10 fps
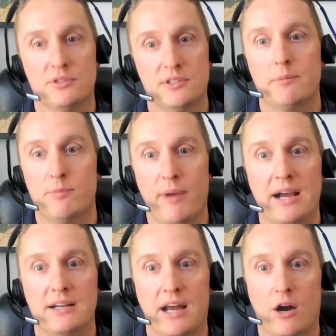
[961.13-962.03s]
of steps
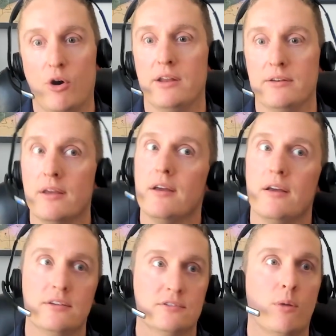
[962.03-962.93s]
back now, and
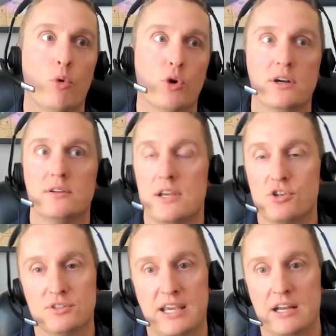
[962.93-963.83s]
some
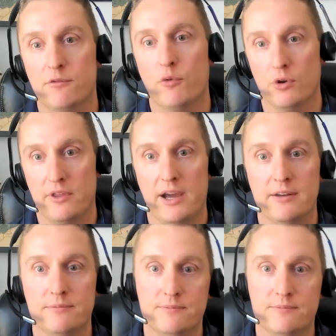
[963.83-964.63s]
organizations can't afford that.